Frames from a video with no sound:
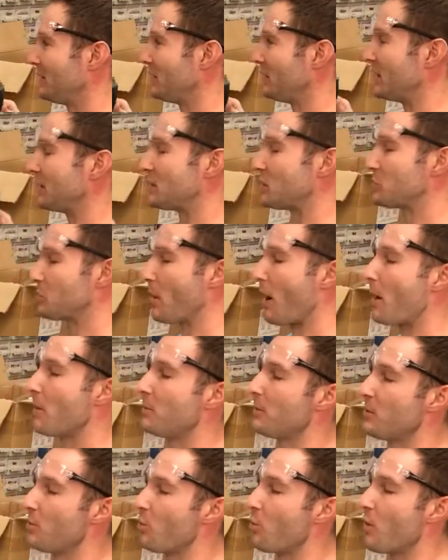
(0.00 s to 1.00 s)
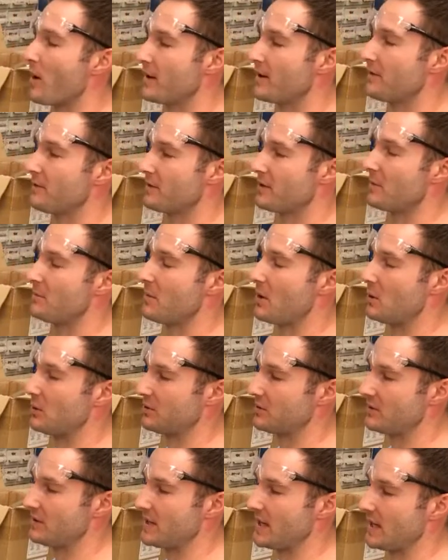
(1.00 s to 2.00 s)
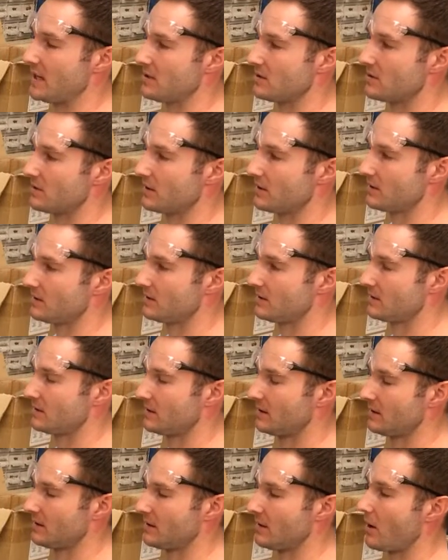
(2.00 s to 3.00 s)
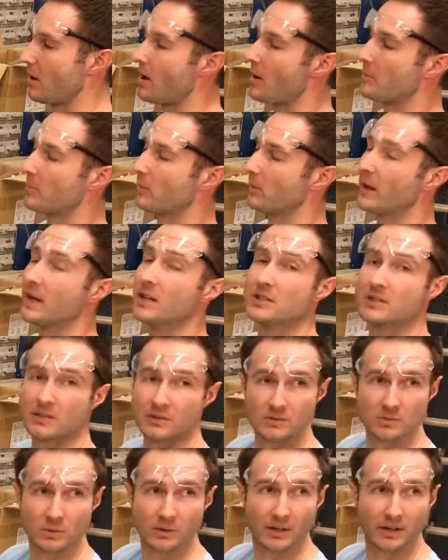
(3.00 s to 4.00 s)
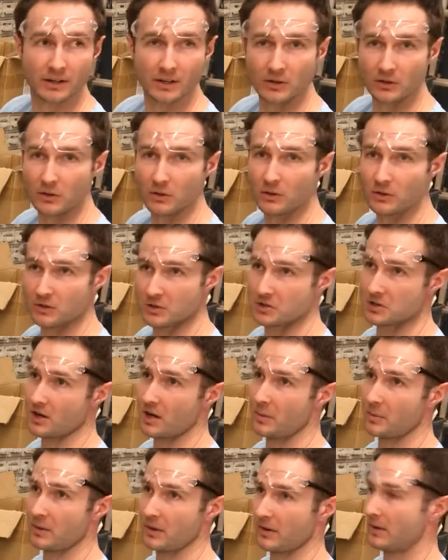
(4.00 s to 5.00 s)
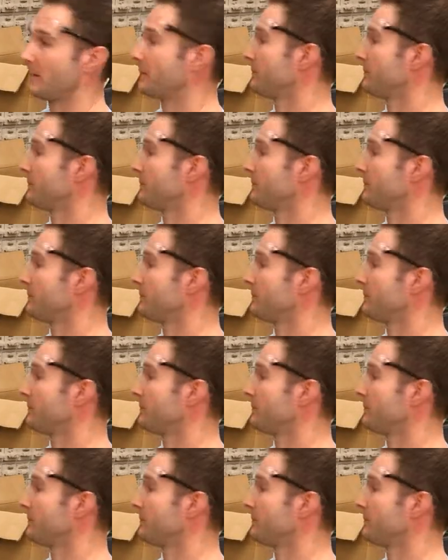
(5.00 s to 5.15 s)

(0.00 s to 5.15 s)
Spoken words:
this is probably one of the most dangerous operations we're going to do in the shop here.